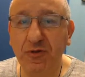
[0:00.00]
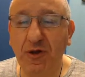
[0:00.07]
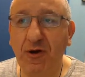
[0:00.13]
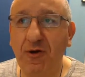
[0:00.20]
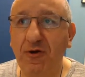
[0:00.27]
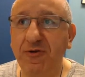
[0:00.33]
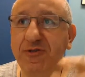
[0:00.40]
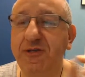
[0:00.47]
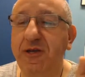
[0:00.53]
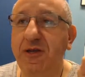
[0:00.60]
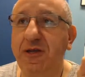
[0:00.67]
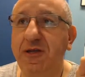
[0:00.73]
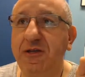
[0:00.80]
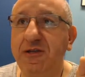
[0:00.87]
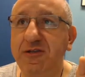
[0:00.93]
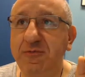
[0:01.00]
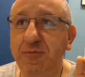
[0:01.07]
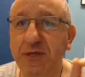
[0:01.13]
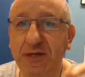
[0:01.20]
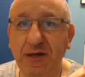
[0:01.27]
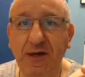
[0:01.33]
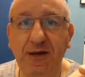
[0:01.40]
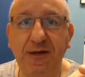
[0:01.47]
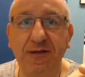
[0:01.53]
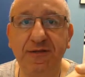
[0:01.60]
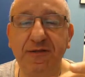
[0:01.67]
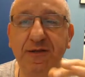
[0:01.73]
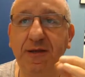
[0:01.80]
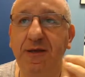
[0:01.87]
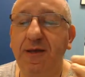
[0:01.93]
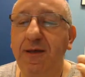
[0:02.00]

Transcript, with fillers: dogs is because